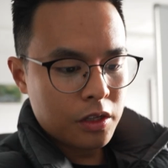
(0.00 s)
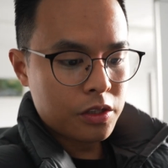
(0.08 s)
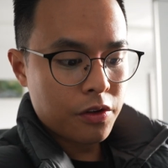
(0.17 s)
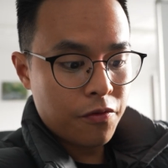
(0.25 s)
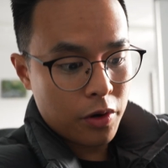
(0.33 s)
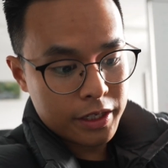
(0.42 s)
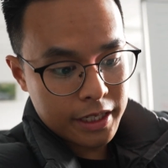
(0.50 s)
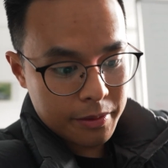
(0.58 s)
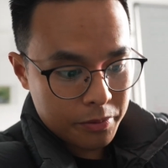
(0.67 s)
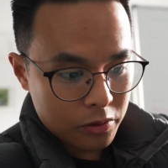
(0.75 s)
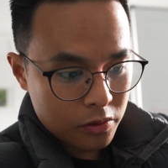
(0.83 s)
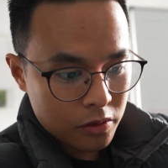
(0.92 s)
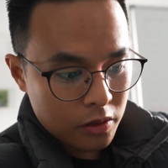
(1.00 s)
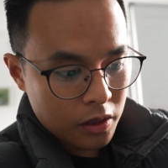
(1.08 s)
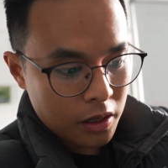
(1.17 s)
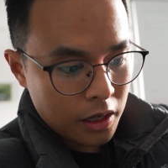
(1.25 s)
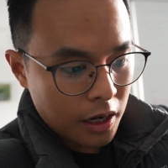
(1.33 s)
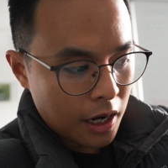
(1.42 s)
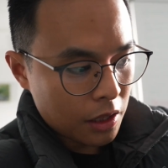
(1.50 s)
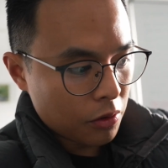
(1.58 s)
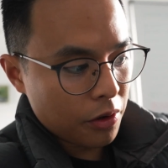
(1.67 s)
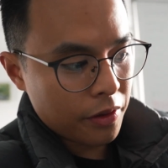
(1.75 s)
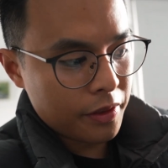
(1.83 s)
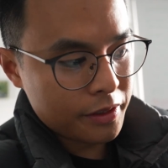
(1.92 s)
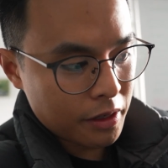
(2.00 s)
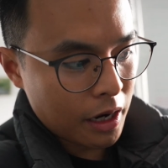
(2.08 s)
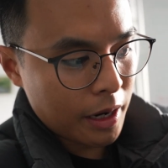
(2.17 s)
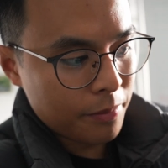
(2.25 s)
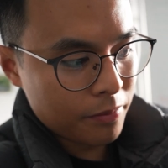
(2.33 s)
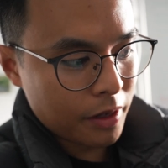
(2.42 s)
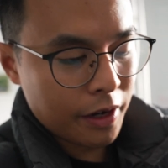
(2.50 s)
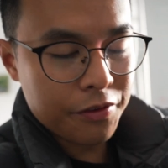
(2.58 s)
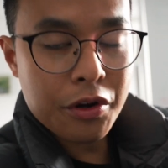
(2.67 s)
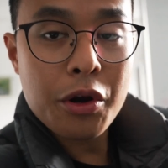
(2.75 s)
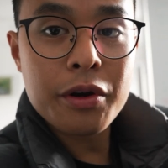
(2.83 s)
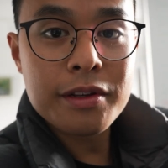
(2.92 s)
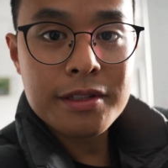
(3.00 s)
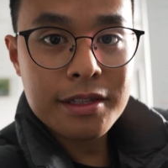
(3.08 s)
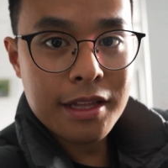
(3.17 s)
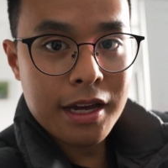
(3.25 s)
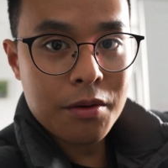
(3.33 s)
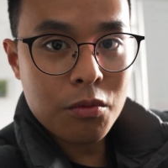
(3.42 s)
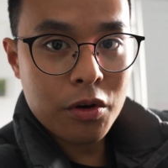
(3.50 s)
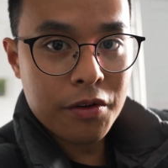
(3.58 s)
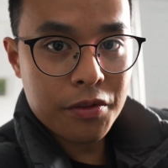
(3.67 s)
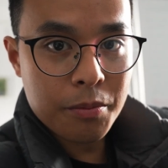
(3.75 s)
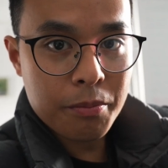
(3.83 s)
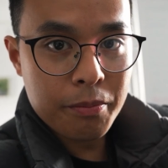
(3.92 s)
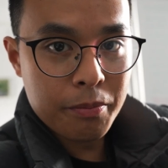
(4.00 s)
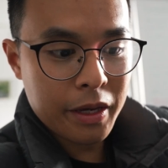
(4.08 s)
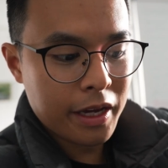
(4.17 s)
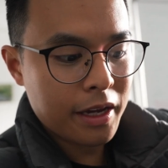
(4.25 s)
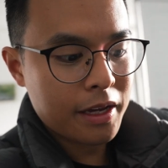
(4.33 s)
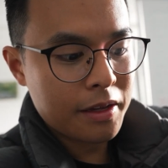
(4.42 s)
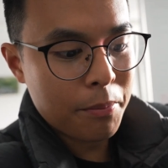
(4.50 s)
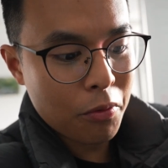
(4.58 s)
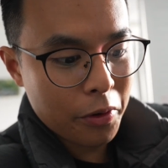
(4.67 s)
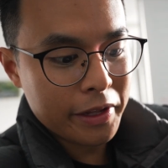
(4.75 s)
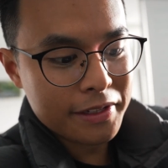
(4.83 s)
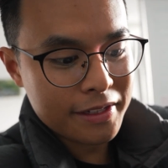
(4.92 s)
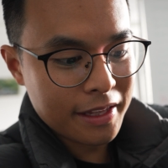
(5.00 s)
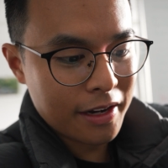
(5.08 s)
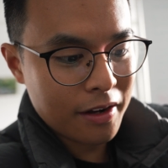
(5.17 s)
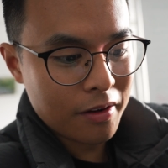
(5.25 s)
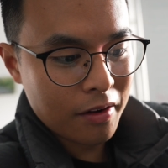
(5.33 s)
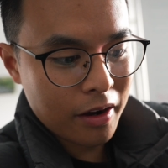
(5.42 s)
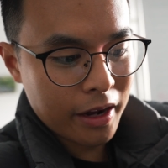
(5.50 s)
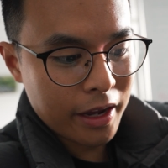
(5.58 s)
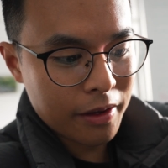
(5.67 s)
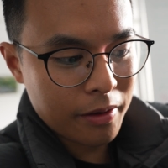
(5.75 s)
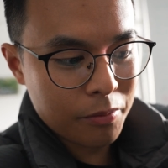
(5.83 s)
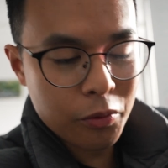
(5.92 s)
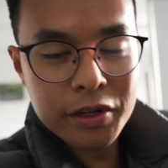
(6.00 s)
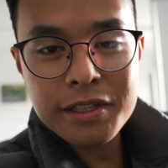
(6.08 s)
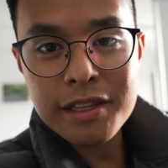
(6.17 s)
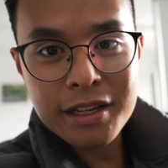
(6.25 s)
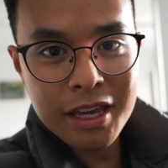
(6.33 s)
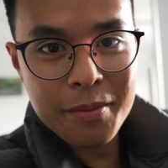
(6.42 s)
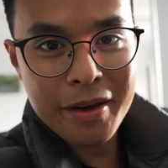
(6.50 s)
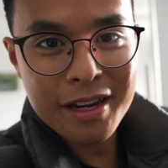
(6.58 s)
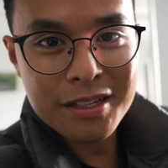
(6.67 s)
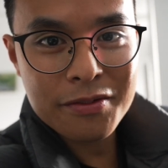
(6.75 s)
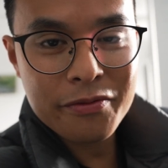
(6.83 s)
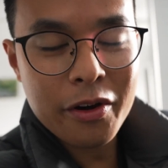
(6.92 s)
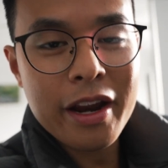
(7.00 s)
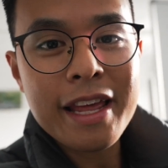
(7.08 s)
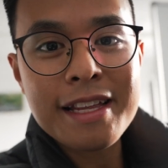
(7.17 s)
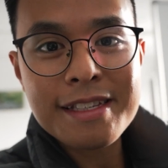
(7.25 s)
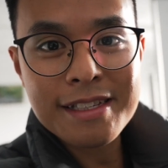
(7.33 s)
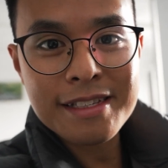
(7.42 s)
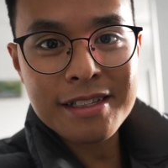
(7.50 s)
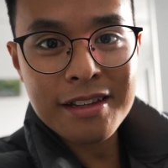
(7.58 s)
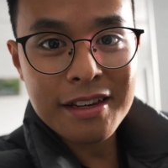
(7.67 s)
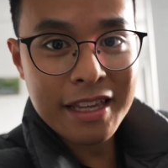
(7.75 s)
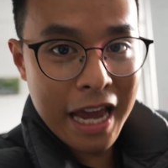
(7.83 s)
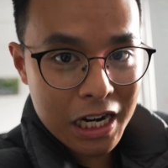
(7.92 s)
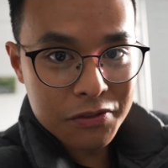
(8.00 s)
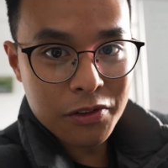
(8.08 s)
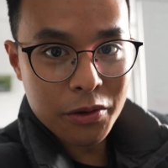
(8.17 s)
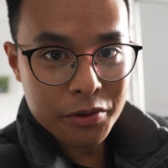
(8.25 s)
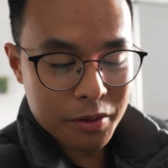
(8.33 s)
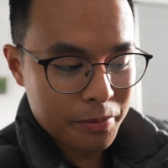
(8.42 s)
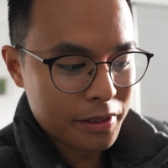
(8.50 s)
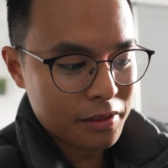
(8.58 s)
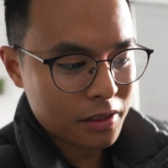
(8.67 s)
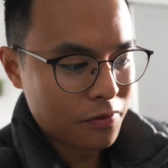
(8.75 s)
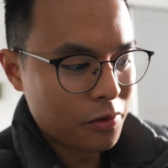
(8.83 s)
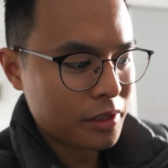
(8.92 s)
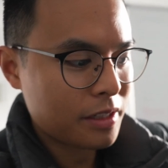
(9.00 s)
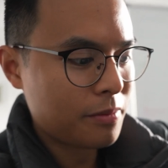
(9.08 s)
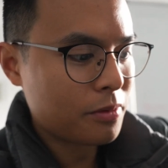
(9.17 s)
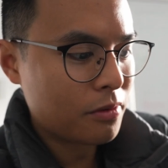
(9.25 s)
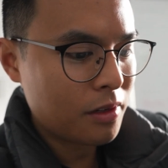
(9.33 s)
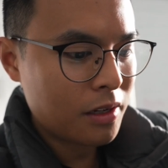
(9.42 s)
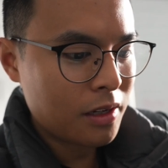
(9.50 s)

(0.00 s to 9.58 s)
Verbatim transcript: So for example, a lot of the time I noticed that one of the big points that I am always thinking about is finances and, and cash flow in the business, for example.